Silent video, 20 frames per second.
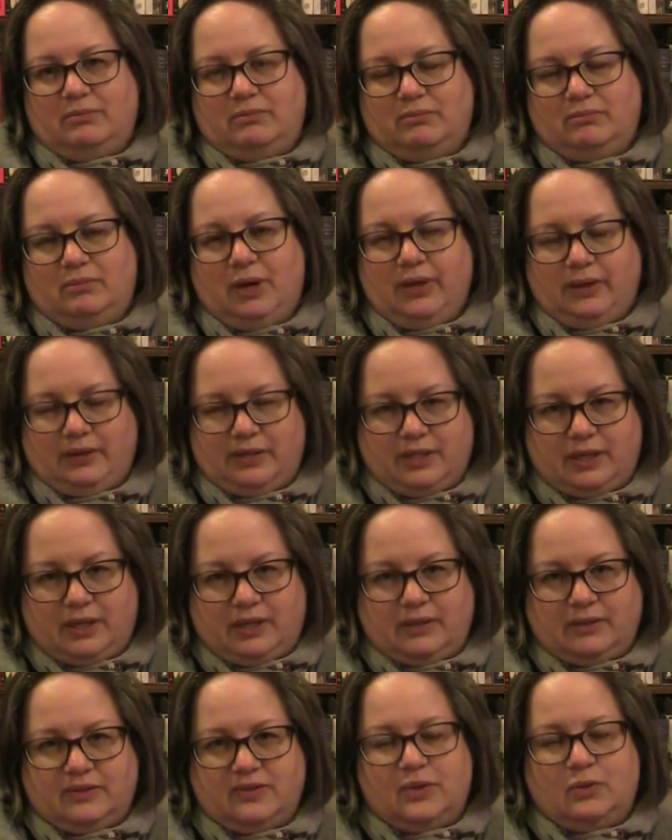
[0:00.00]
mother tongue,
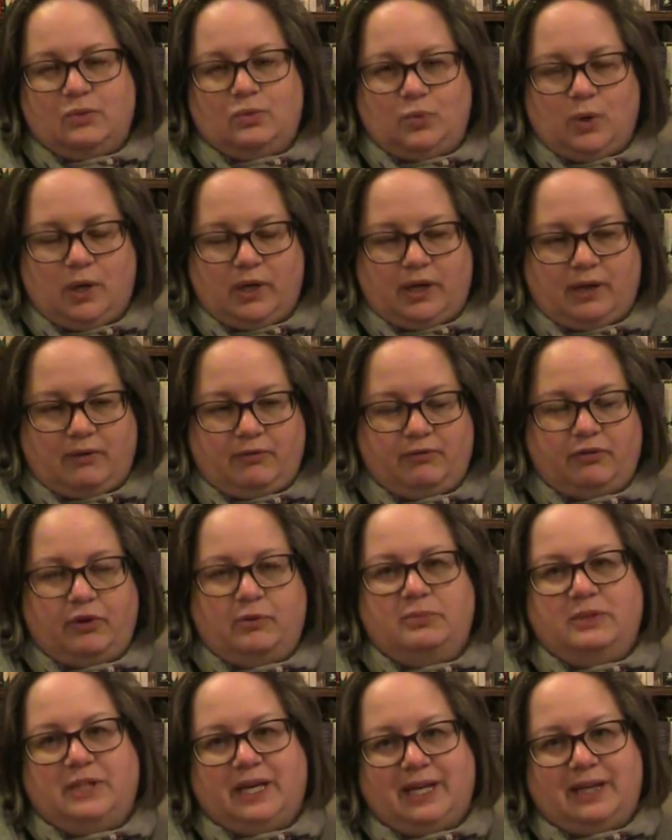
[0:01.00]
so working
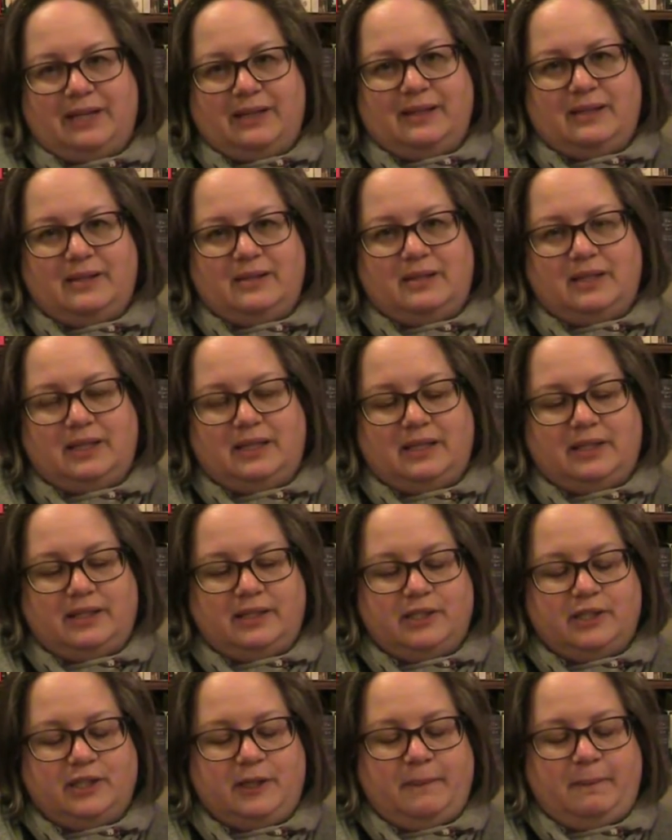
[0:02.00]
from Gaelic into
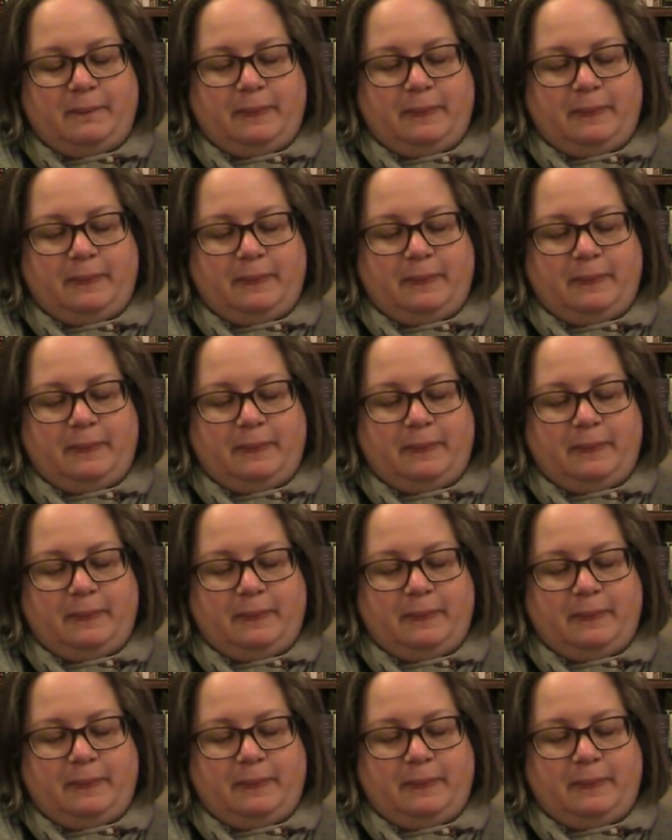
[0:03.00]
English.